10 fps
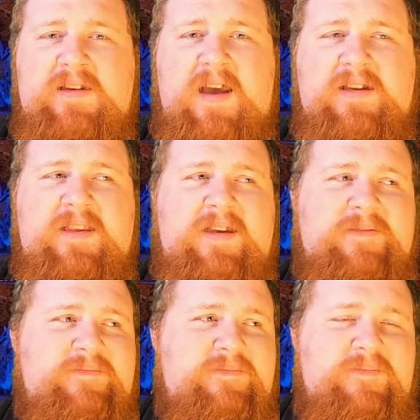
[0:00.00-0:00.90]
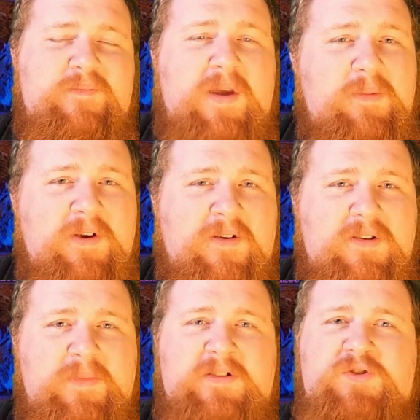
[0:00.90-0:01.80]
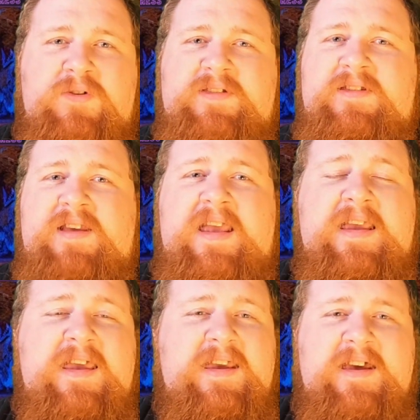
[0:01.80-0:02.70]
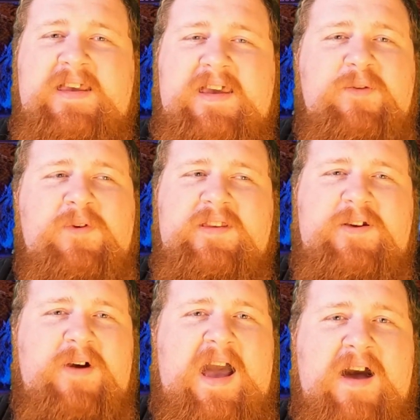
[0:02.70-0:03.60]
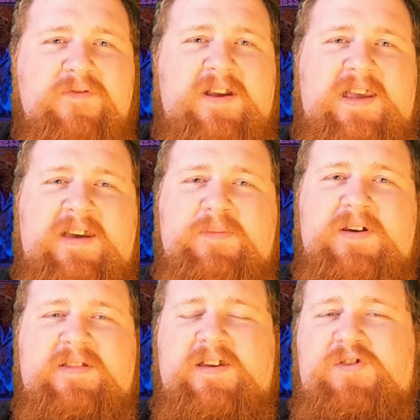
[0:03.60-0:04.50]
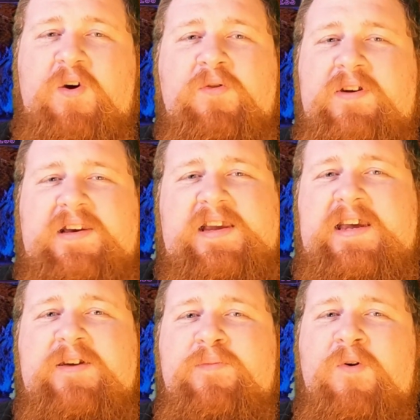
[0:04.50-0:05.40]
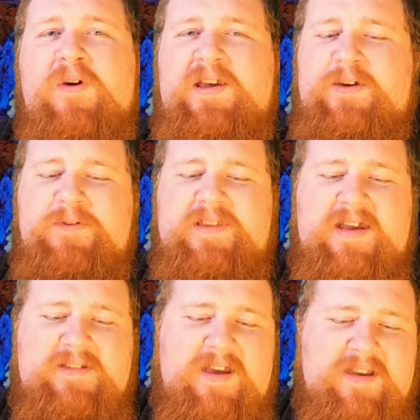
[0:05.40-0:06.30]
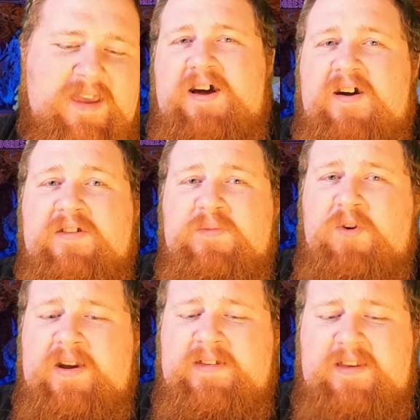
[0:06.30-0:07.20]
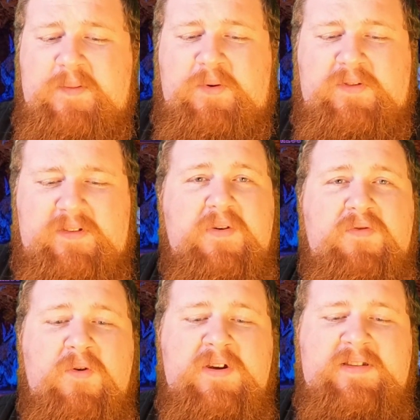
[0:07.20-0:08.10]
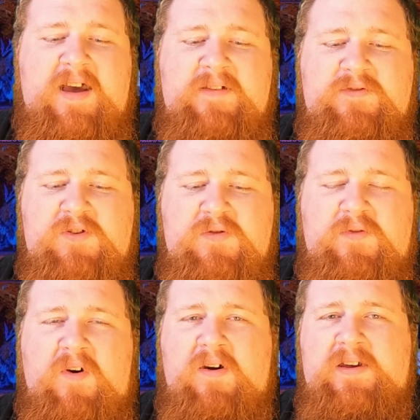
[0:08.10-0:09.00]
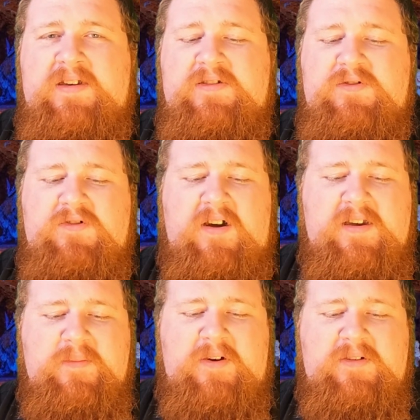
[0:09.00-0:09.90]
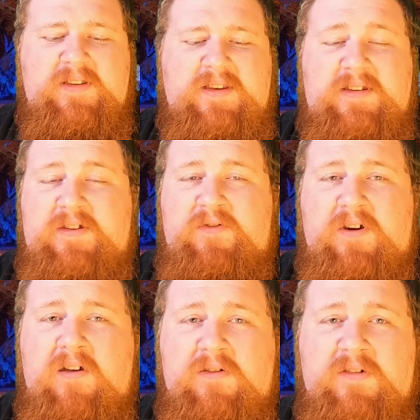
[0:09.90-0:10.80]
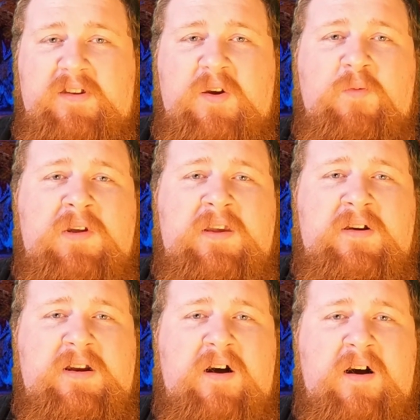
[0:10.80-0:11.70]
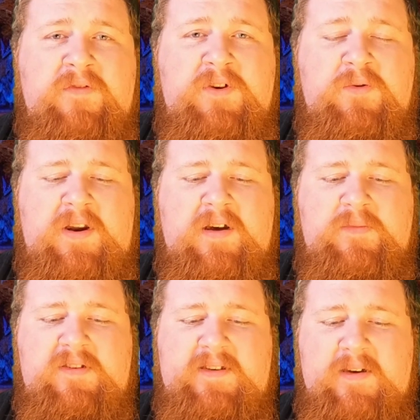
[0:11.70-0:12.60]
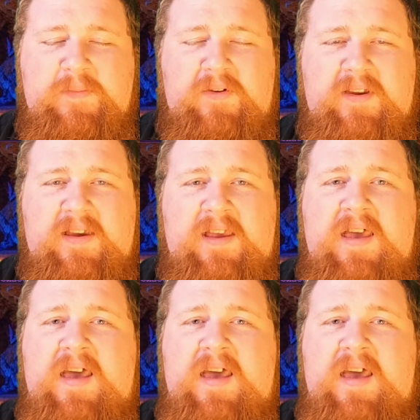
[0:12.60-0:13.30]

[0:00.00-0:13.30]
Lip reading: deck that maybe aren't the best choices, inking again when they don't have to ink because they don't need more ink with that deck, are some great examples. Before we dive too far into talking about the different colors and what they're going to offer you when it comes to deck building,